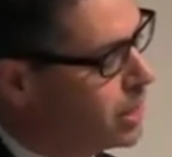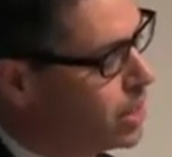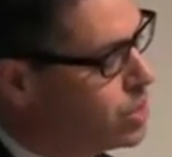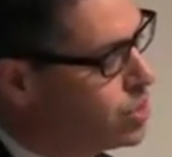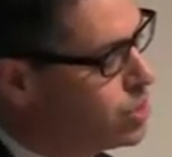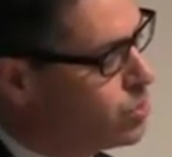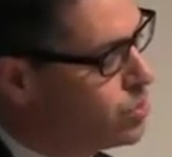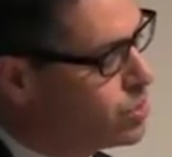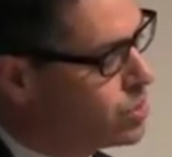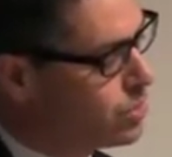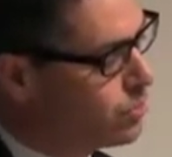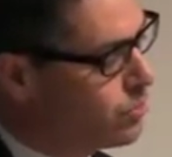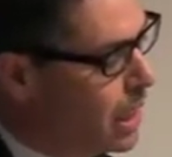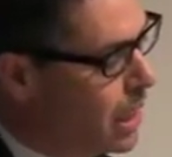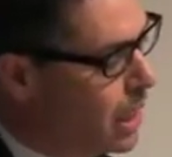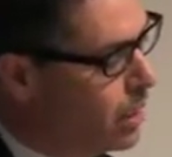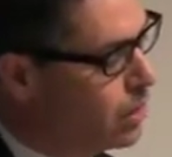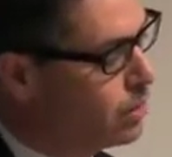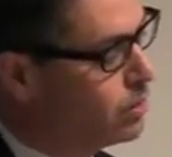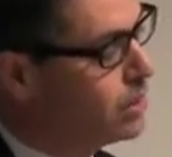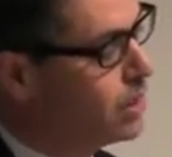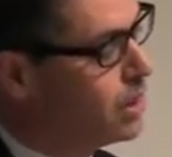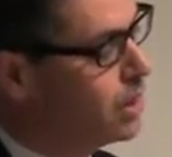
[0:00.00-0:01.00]
issues
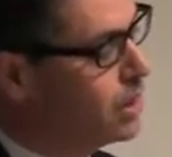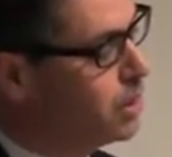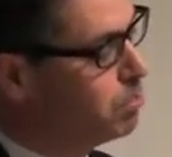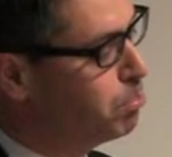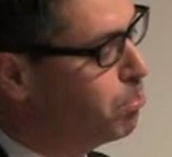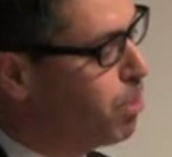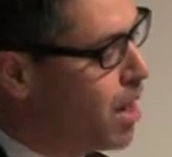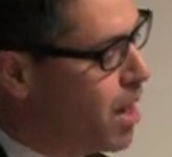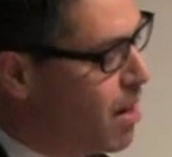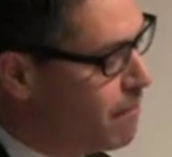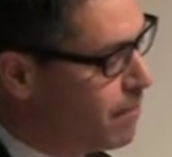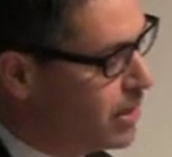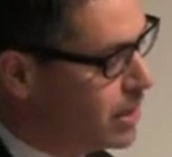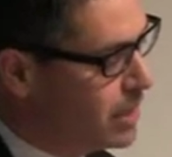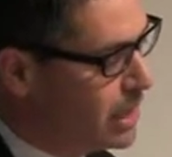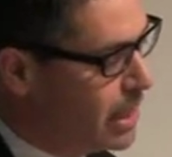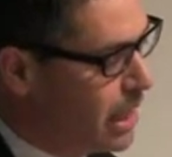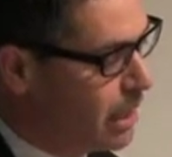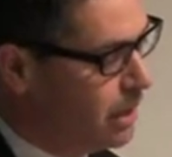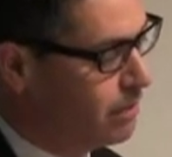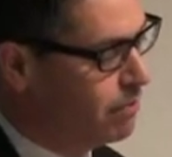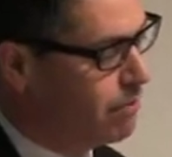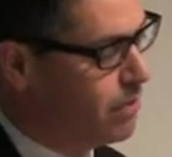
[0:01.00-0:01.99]
around
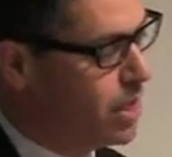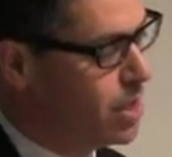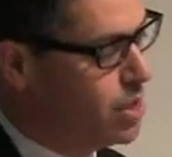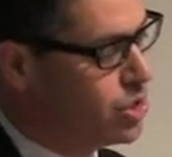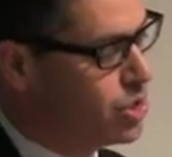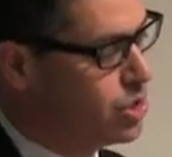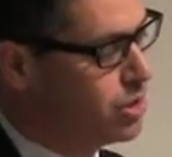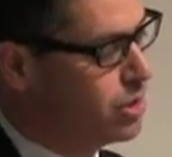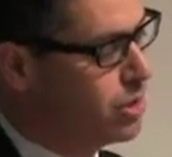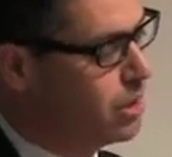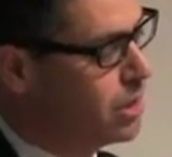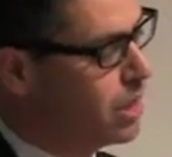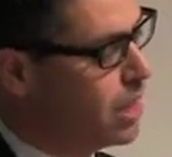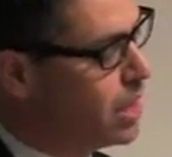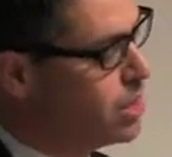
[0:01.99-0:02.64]
poverty elevation